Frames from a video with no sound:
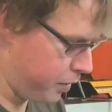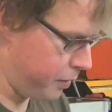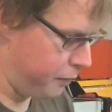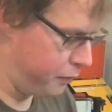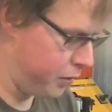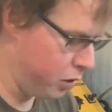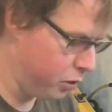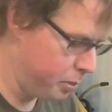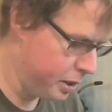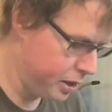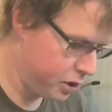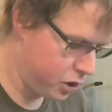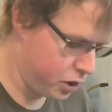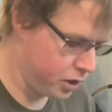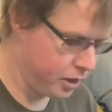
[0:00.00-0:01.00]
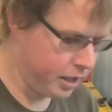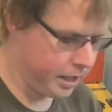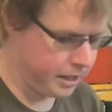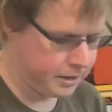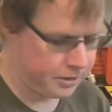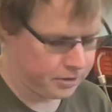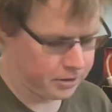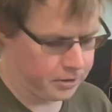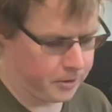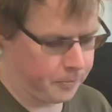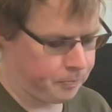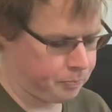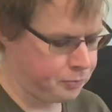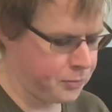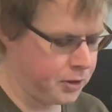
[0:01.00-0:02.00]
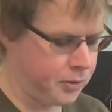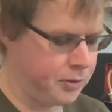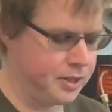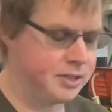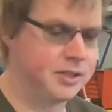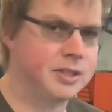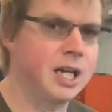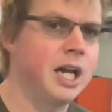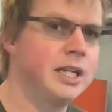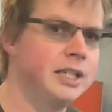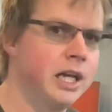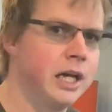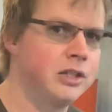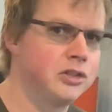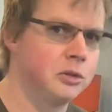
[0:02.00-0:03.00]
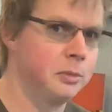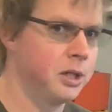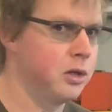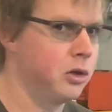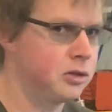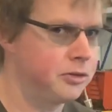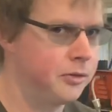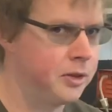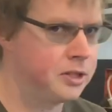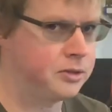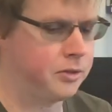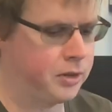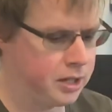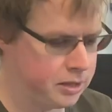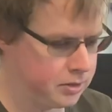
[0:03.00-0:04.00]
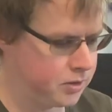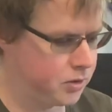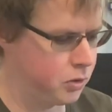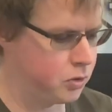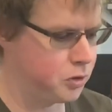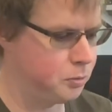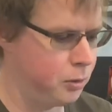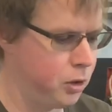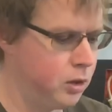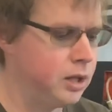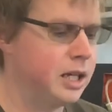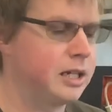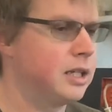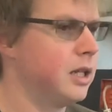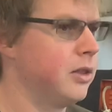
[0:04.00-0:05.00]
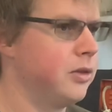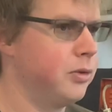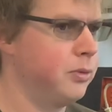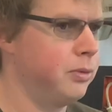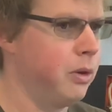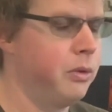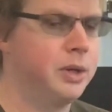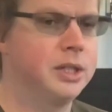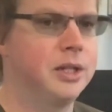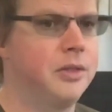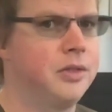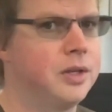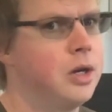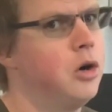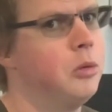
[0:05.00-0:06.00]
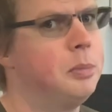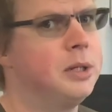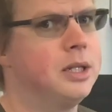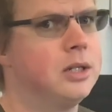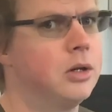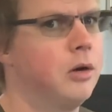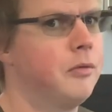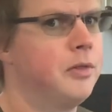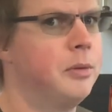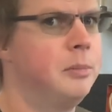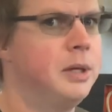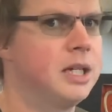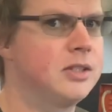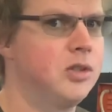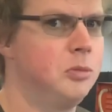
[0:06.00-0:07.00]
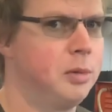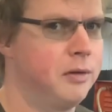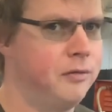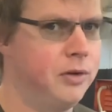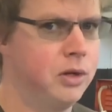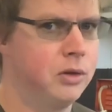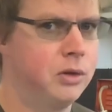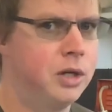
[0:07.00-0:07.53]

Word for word: a flow bench and um, this tiny engine because this thing is so small I can throw it in the opening of the big SuperFlow